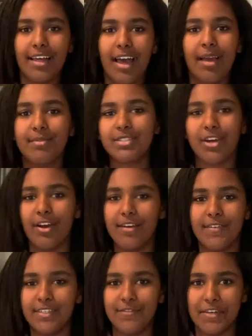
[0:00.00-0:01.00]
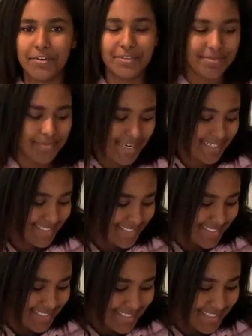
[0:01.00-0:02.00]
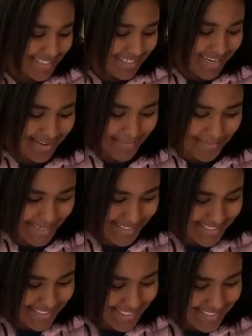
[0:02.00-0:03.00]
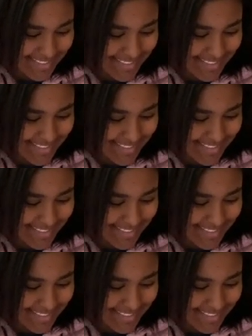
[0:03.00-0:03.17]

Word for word: I'm sorry if this video is a mess. I'm a mess.